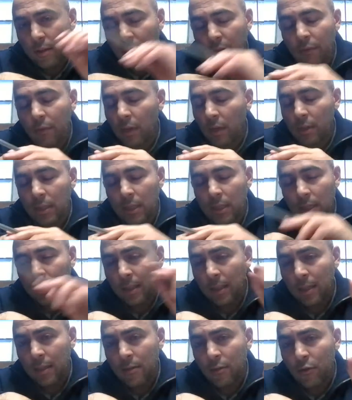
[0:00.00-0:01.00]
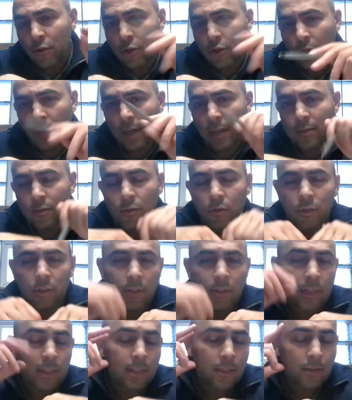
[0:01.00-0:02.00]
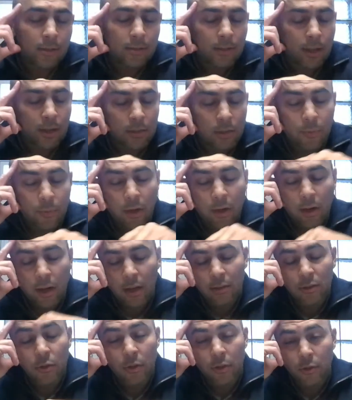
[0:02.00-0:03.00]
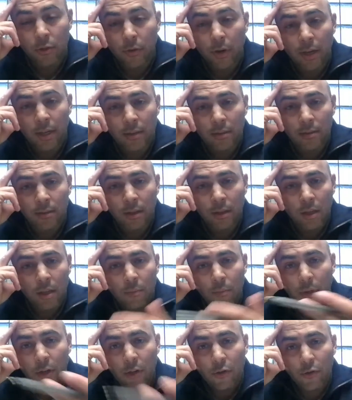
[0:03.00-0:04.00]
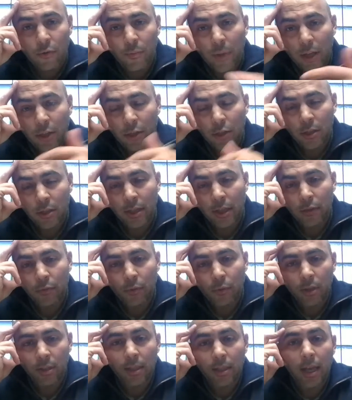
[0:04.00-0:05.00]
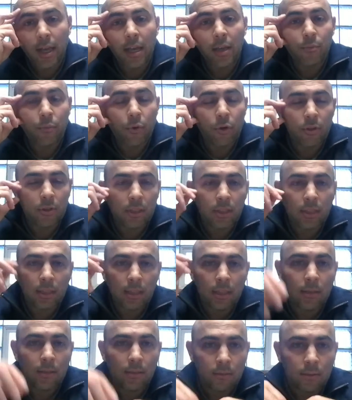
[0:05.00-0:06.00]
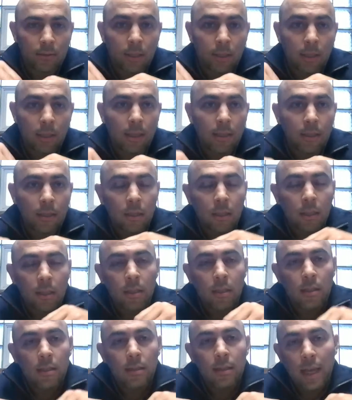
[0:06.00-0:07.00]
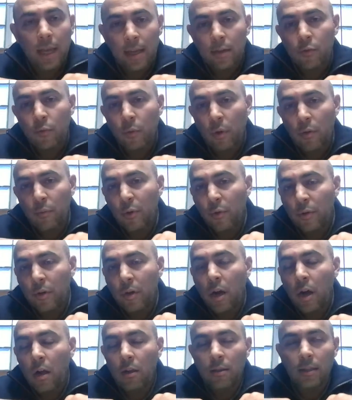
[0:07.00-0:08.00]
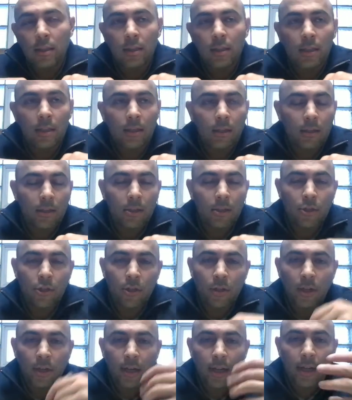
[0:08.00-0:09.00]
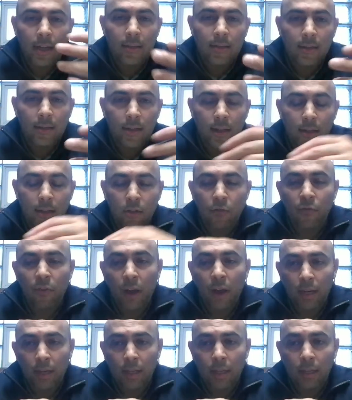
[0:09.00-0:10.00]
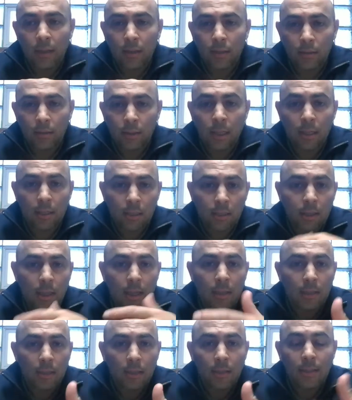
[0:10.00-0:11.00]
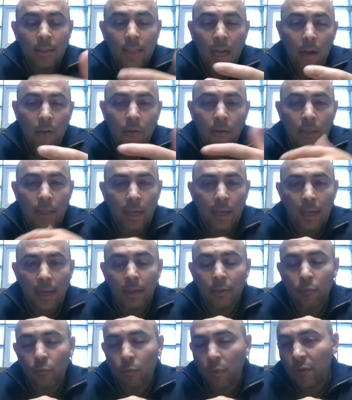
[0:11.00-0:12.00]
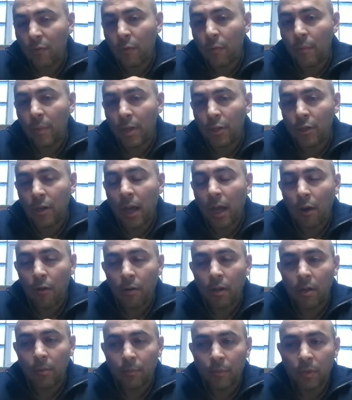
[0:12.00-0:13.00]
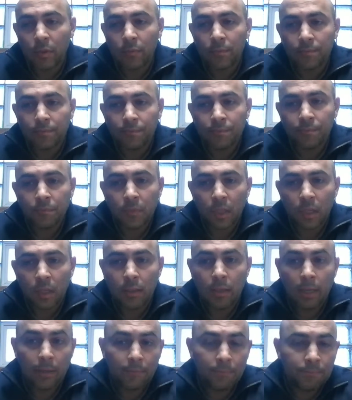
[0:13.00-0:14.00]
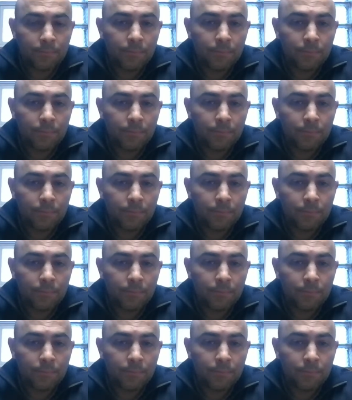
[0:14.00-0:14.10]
how nothing in the inclusion or exclusion criteria talked about osteoarthritis, but it was mentioned as one of the endpoints in the clinical study. That is what we would call in the clinical literature an incidental finding. Yet Eli Lilly touted that as one of the major outcomes. Again,